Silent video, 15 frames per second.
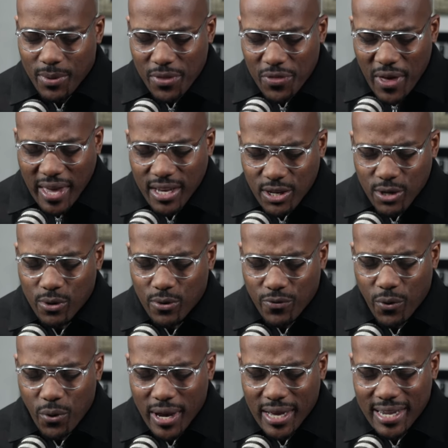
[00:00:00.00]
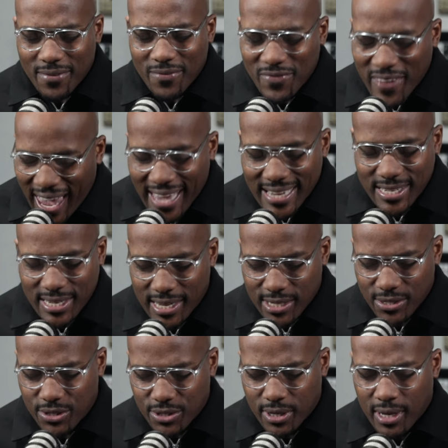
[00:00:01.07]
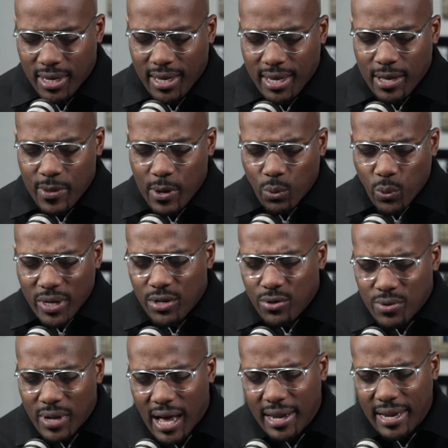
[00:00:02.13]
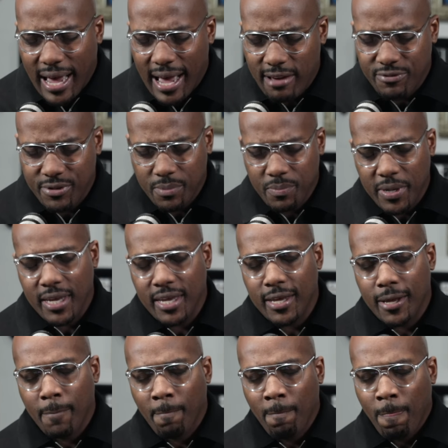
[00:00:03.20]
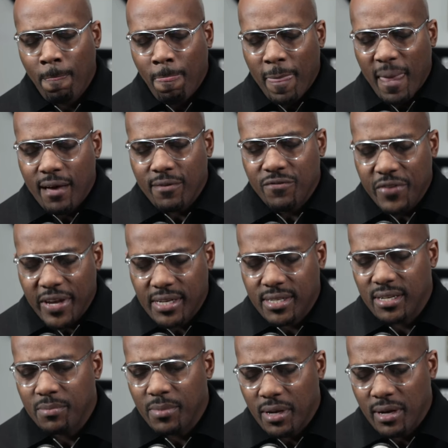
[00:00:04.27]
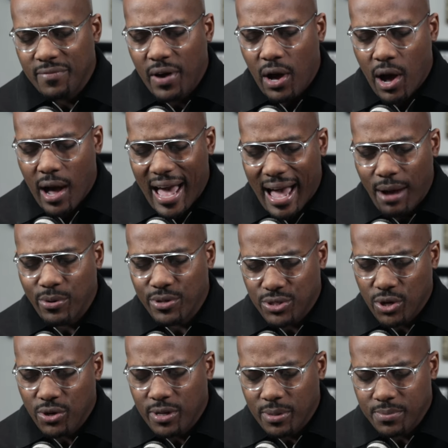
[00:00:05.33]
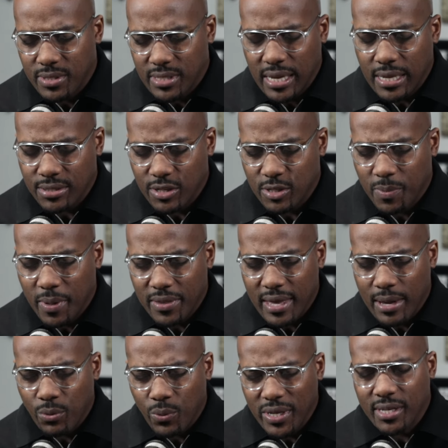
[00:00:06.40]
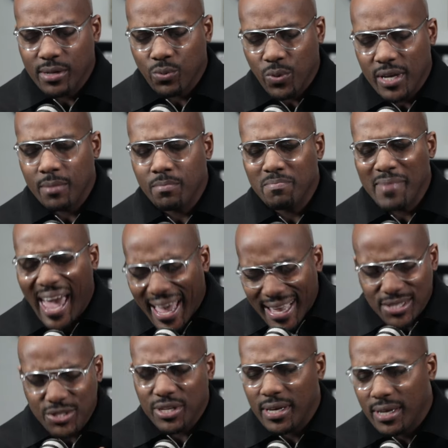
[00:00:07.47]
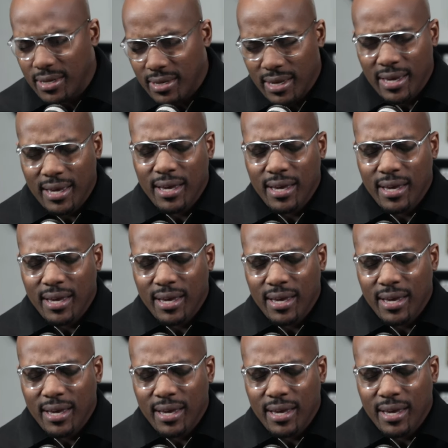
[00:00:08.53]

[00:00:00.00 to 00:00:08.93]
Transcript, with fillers: We thank you for an advantage that we do not have to be a victim of our circumstances, but that we could reimagine